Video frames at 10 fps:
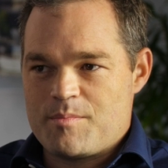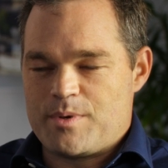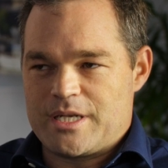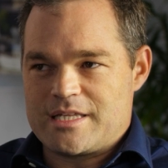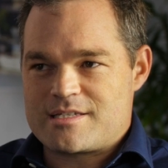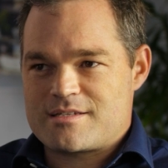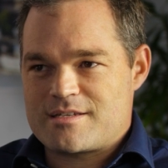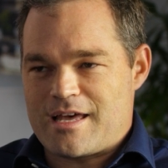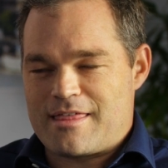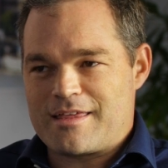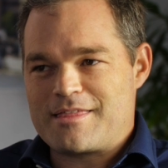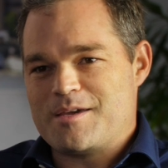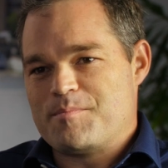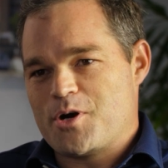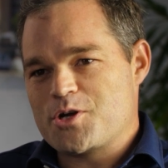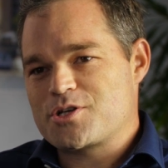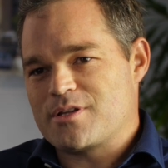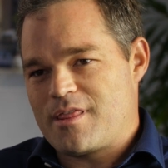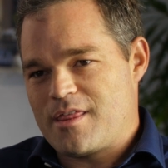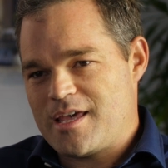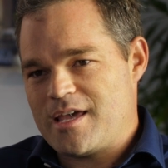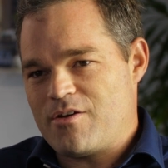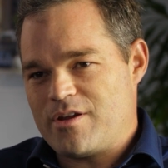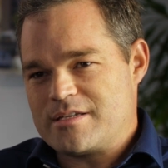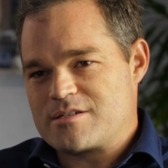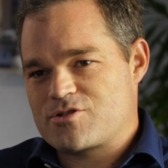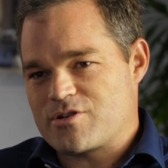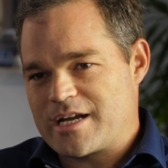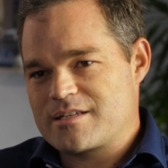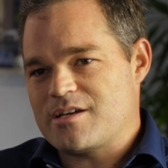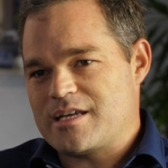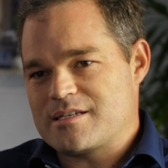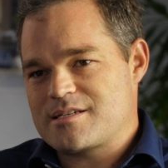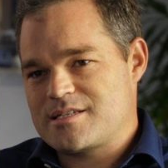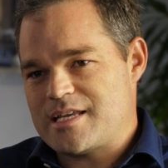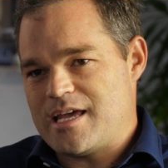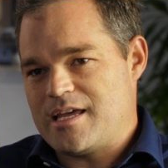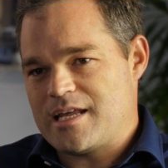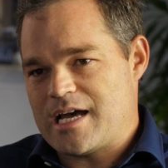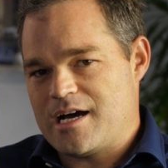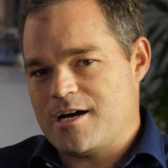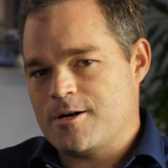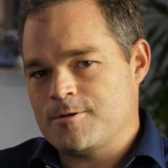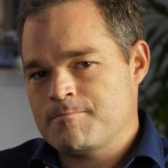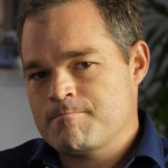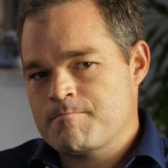But I think the emotion there is trying to understand how